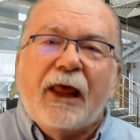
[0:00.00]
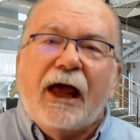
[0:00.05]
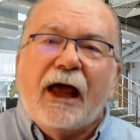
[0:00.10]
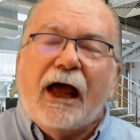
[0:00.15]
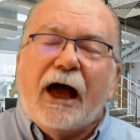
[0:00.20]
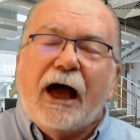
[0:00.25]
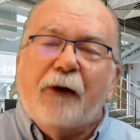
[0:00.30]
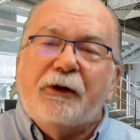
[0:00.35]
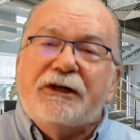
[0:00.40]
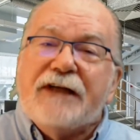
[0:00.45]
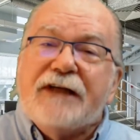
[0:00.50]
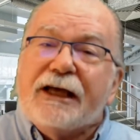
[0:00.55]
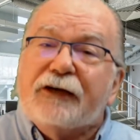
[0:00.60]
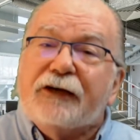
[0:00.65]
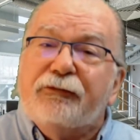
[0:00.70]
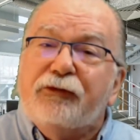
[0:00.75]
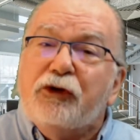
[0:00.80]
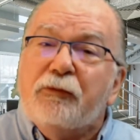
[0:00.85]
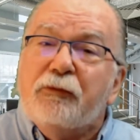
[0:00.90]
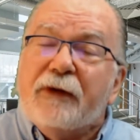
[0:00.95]
I want to take a
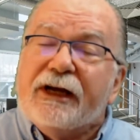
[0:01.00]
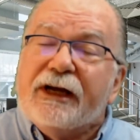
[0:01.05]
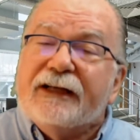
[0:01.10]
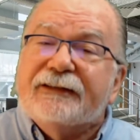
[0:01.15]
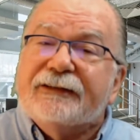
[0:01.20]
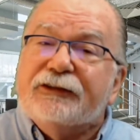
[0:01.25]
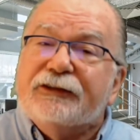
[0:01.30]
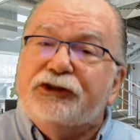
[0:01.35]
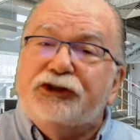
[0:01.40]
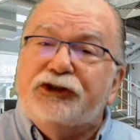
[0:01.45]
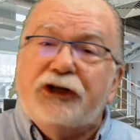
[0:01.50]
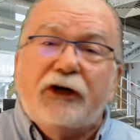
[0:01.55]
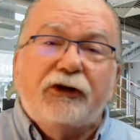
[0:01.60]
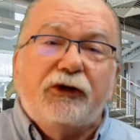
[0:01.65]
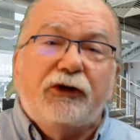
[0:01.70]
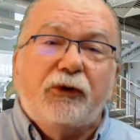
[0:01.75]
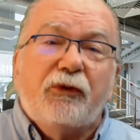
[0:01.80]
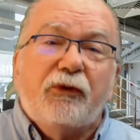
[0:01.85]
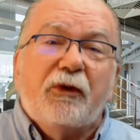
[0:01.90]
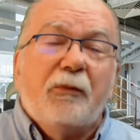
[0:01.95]
few minutes and show
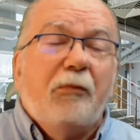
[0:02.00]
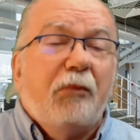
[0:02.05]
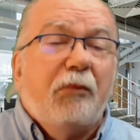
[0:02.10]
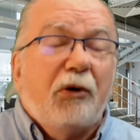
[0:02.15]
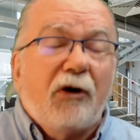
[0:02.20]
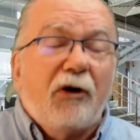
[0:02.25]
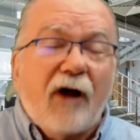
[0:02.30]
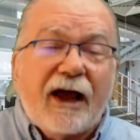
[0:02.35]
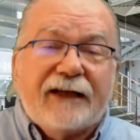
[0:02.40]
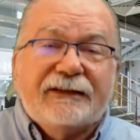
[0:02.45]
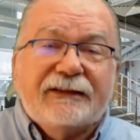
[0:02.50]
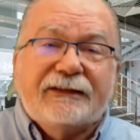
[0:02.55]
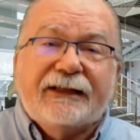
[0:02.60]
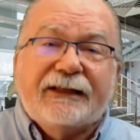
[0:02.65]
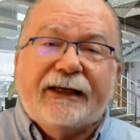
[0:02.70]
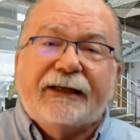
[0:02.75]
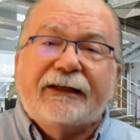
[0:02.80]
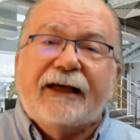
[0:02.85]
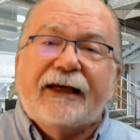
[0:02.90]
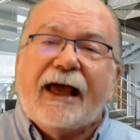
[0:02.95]
you the
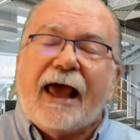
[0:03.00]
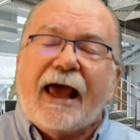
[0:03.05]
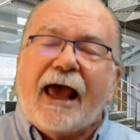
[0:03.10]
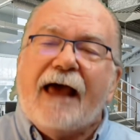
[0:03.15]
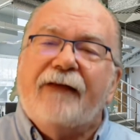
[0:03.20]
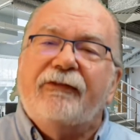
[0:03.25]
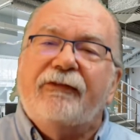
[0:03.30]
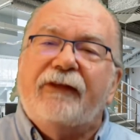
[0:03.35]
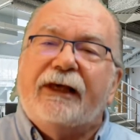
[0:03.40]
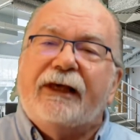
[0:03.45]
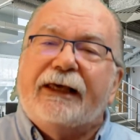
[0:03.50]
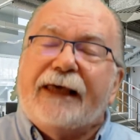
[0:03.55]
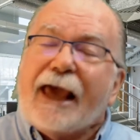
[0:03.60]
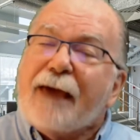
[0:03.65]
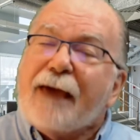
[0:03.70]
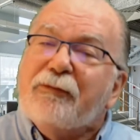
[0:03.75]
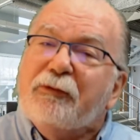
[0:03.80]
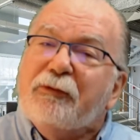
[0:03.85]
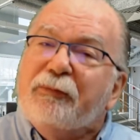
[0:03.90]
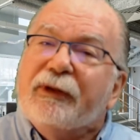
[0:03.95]
pricing and the
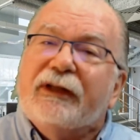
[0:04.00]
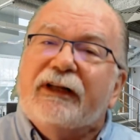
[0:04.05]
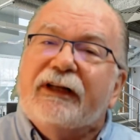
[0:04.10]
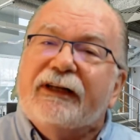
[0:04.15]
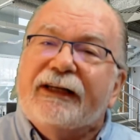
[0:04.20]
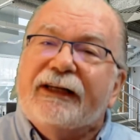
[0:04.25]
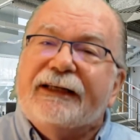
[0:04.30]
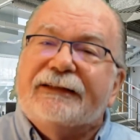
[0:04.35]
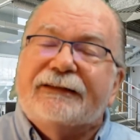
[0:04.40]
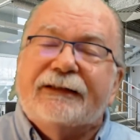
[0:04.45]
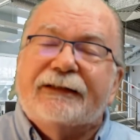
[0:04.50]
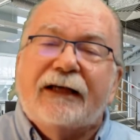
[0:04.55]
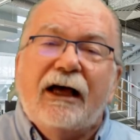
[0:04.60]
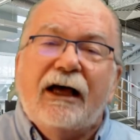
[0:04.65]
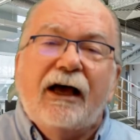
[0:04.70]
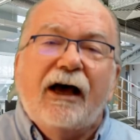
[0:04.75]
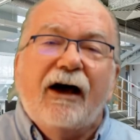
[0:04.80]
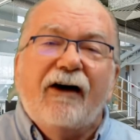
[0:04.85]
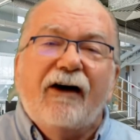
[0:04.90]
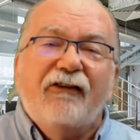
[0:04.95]
capabilities
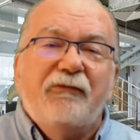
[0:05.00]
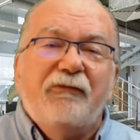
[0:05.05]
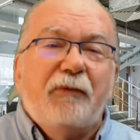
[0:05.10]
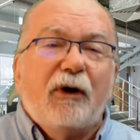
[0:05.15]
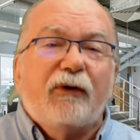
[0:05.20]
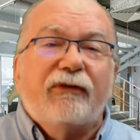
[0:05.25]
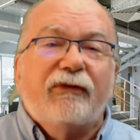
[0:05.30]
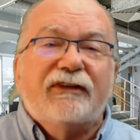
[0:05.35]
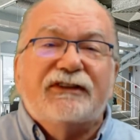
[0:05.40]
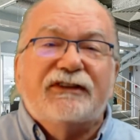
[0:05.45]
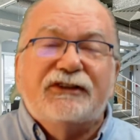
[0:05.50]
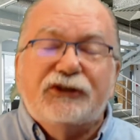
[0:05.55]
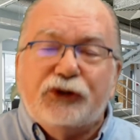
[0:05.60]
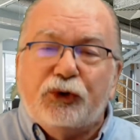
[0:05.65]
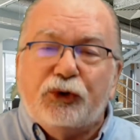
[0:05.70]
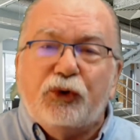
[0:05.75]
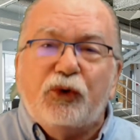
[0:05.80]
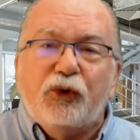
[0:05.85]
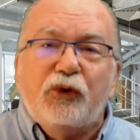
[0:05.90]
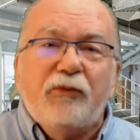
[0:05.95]
of both
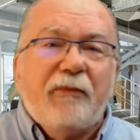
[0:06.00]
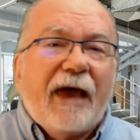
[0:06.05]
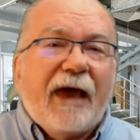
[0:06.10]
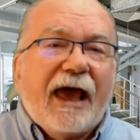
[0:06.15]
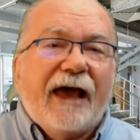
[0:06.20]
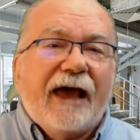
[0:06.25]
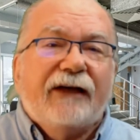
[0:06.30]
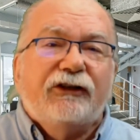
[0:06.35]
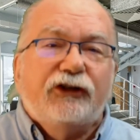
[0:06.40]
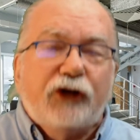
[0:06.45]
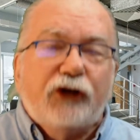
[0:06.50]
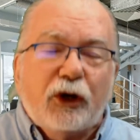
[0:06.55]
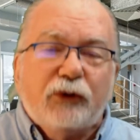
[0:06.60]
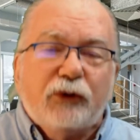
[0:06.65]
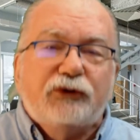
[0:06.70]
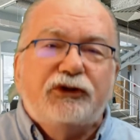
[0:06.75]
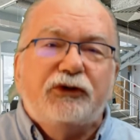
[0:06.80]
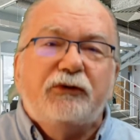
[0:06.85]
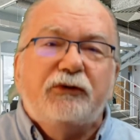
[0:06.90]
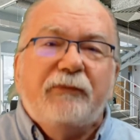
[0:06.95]
Zoom and
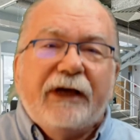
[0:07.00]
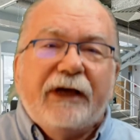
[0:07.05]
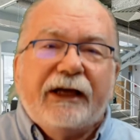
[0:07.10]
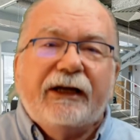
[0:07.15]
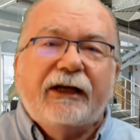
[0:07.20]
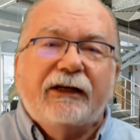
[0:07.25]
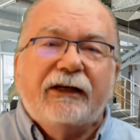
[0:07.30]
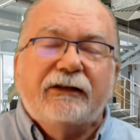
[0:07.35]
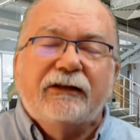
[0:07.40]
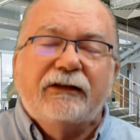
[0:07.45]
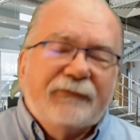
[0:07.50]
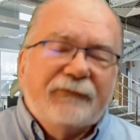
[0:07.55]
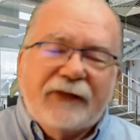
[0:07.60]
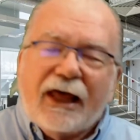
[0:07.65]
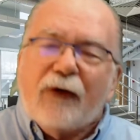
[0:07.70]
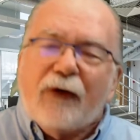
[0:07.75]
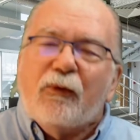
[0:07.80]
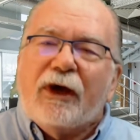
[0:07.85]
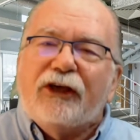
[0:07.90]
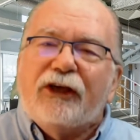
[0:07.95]
Gotomeeting.
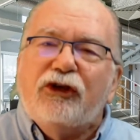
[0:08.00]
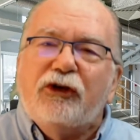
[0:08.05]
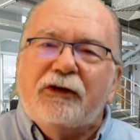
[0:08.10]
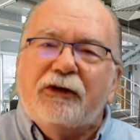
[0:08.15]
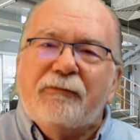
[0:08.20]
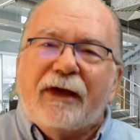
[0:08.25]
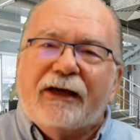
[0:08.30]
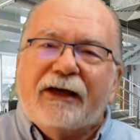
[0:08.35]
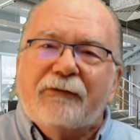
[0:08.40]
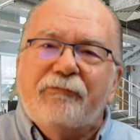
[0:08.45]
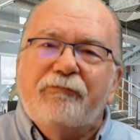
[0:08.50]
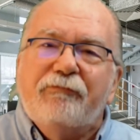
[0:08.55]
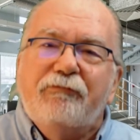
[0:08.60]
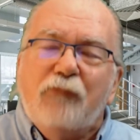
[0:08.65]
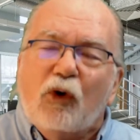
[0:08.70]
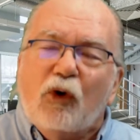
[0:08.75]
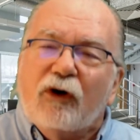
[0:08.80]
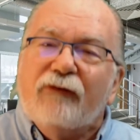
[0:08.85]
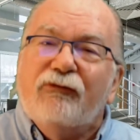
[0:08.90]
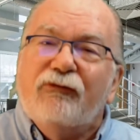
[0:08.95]
That way you can make a
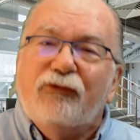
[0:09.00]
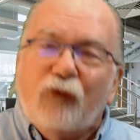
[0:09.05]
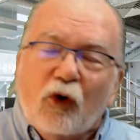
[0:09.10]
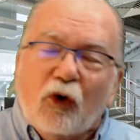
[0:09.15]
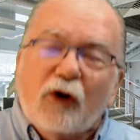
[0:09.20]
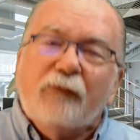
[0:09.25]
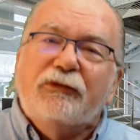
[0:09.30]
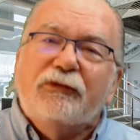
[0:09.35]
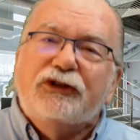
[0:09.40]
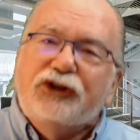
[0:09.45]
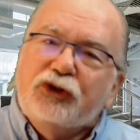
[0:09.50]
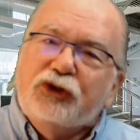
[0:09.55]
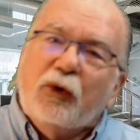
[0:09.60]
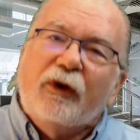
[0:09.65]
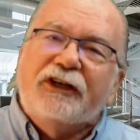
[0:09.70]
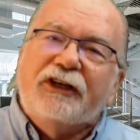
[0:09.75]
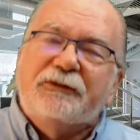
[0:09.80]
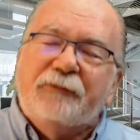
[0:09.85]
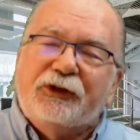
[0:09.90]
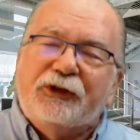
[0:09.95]
more informed
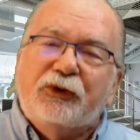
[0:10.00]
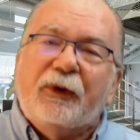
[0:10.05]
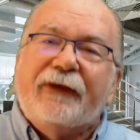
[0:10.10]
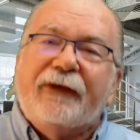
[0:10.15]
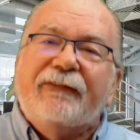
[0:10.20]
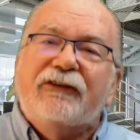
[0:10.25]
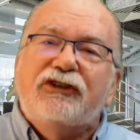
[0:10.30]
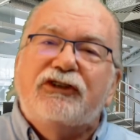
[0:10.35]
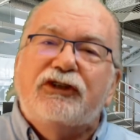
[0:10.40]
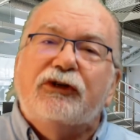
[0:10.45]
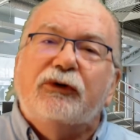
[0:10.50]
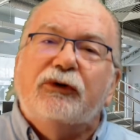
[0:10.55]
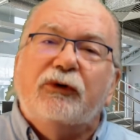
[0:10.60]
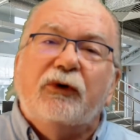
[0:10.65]
choice between the two.